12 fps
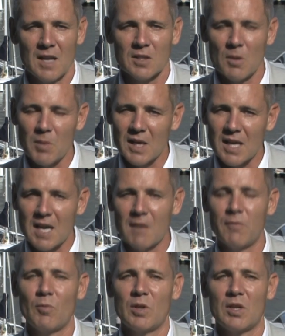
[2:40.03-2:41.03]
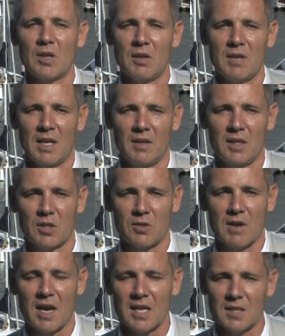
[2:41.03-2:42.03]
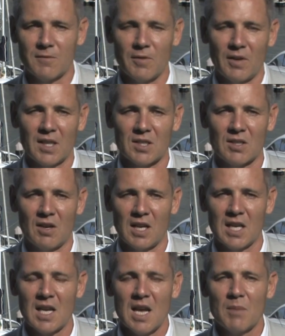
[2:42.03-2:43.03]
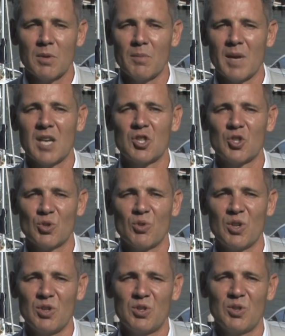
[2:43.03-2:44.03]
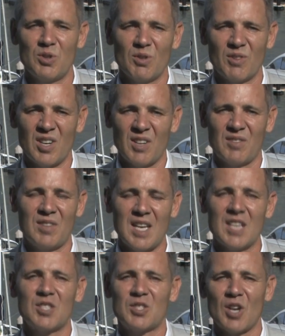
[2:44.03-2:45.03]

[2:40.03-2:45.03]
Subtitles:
So be careful when you go down this track. It's very exciting, but make sure you do the right thing.